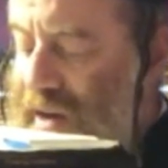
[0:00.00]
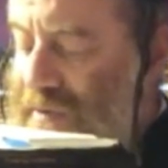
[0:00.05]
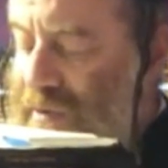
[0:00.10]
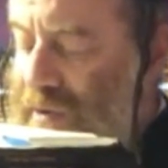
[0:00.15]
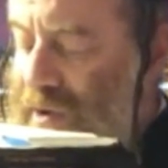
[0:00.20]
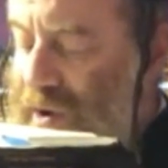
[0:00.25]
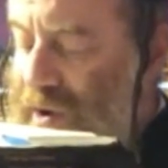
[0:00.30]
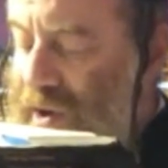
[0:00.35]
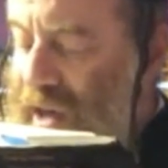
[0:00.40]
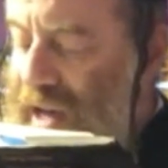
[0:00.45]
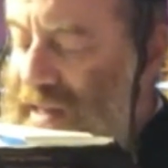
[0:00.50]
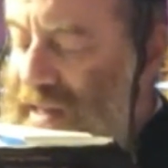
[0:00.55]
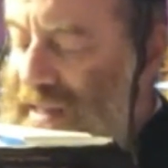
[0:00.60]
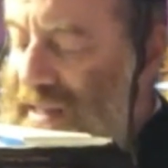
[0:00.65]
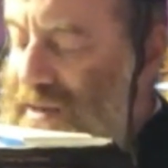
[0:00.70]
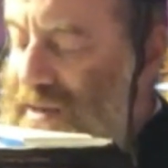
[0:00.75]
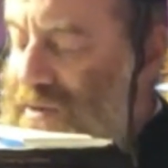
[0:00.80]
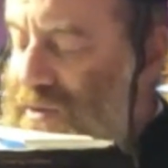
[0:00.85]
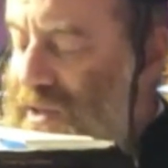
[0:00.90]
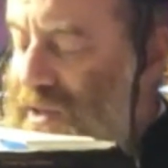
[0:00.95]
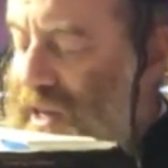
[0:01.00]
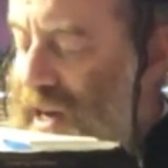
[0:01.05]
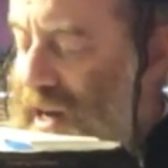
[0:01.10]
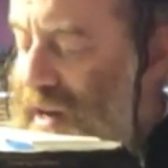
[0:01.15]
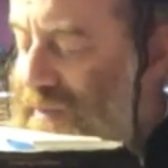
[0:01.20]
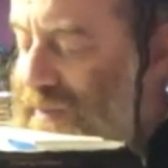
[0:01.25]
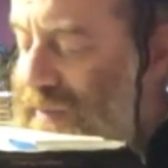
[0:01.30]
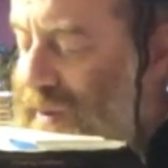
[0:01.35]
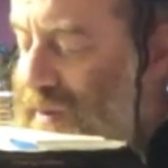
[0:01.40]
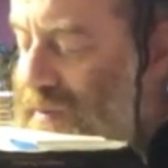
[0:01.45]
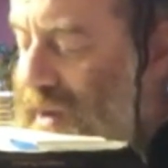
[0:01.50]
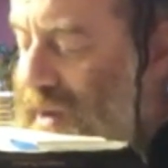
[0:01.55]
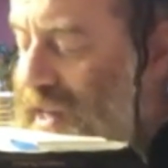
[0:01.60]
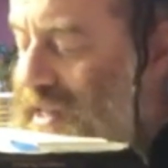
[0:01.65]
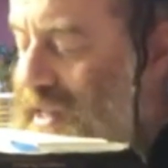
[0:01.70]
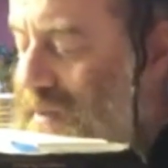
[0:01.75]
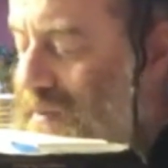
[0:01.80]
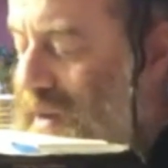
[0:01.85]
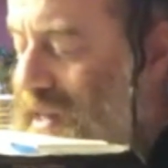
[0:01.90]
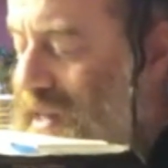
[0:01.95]
siuda,
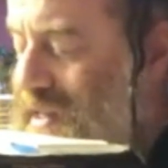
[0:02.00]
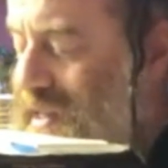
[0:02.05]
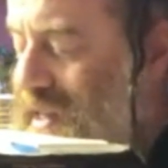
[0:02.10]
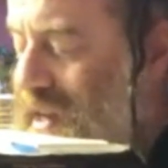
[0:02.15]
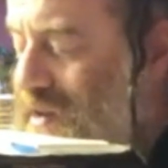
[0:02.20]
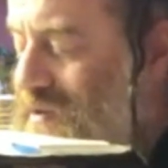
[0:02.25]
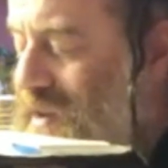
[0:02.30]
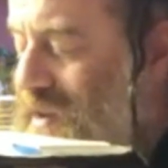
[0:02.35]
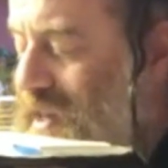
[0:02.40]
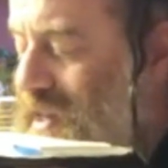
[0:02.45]
makes a mainstay of